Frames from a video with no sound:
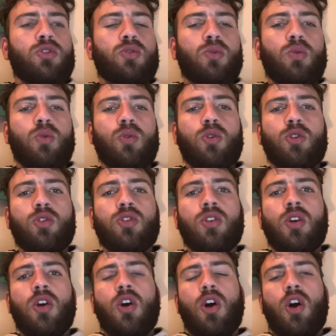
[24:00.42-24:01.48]
schools
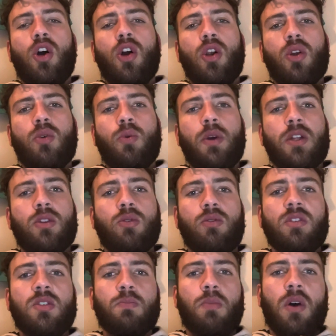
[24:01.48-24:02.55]
are quick to
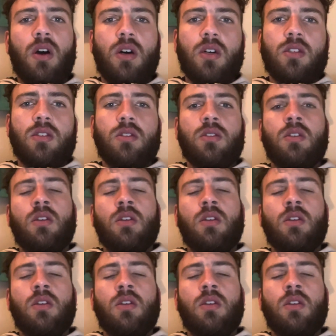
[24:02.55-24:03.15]
respond,